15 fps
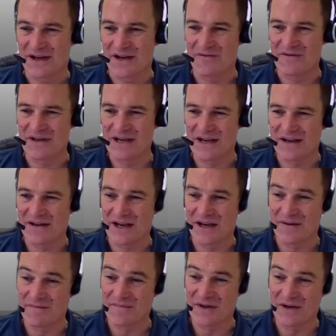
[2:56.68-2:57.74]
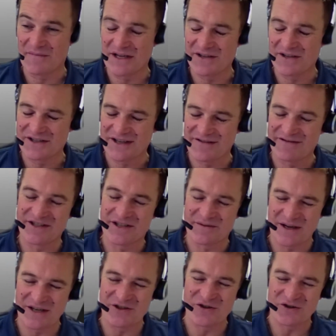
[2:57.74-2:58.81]
the steering
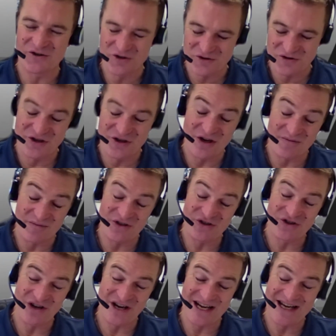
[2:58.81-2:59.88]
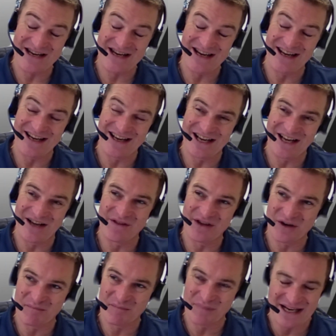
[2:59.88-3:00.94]
suspension geometry, the
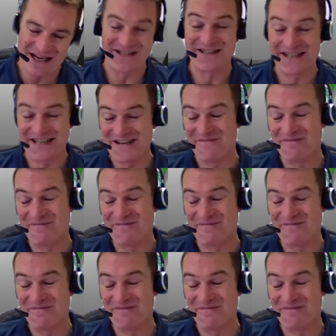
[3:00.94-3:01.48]
complexity